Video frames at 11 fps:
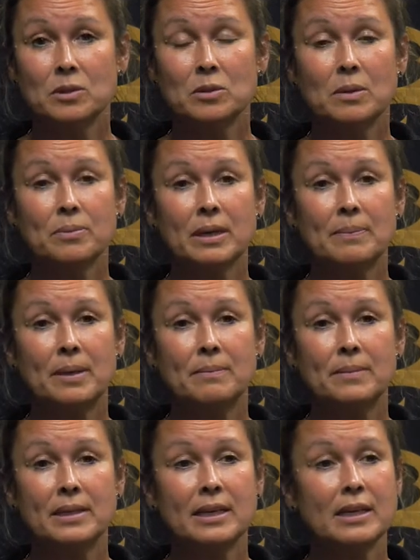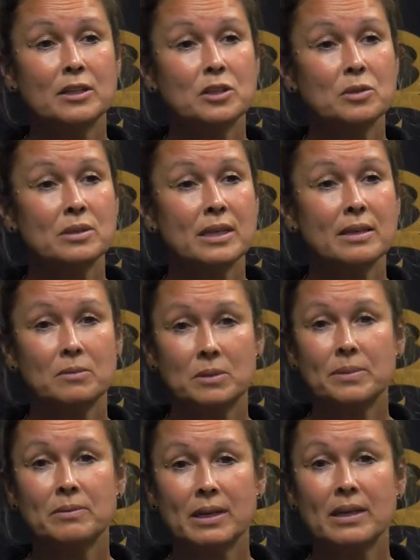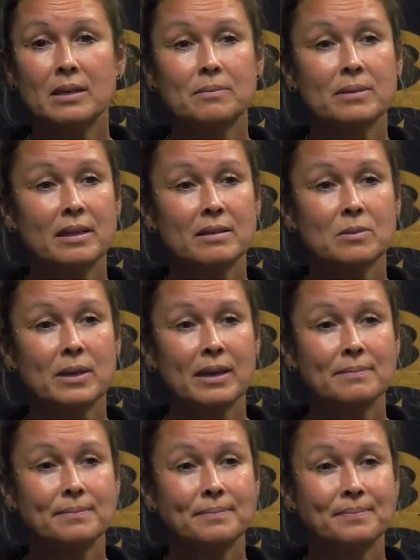do our prep on Monday and Tuesday, and we'll be ready to play this weekend.